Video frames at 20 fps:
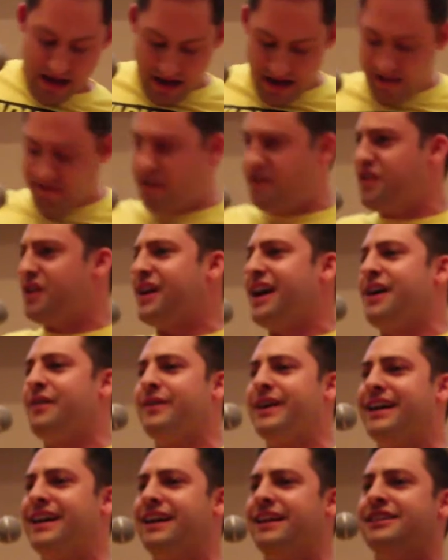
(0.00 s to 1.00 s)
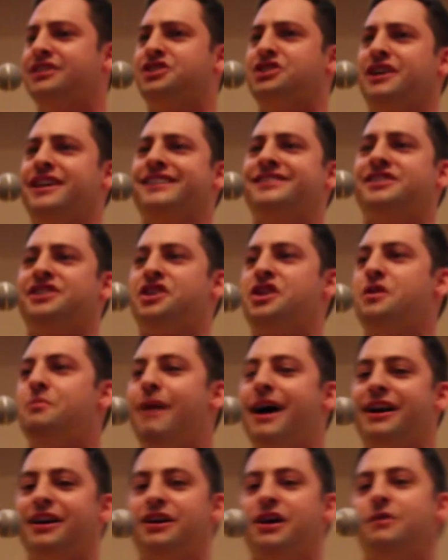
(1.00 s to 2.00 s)
If you can't read it, it says you
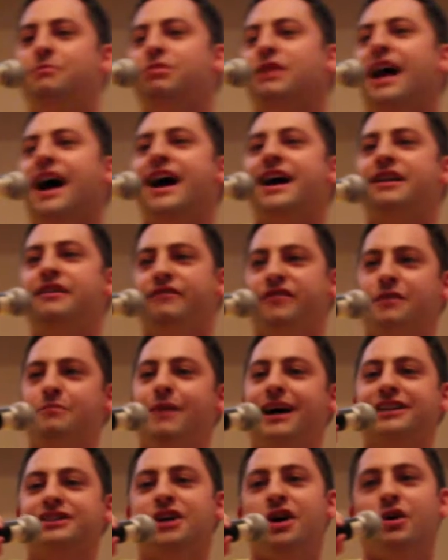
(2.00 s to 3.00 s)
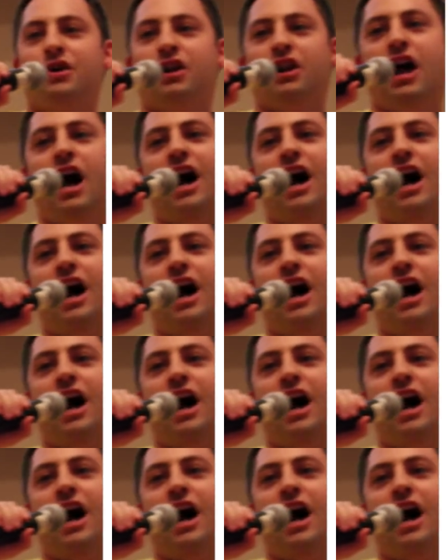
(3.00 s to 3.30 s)
might go blind from my total